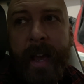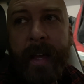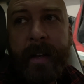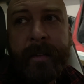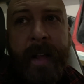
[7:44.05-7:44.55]

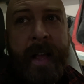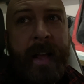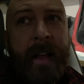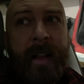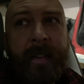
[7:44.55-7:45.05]
and
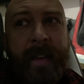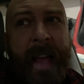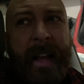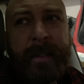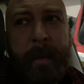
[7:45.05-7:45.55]
the
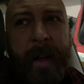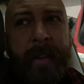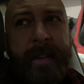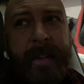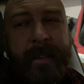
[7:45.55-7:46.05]
gas
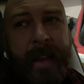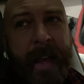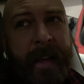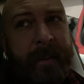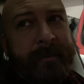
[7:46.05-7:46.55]
mileage is like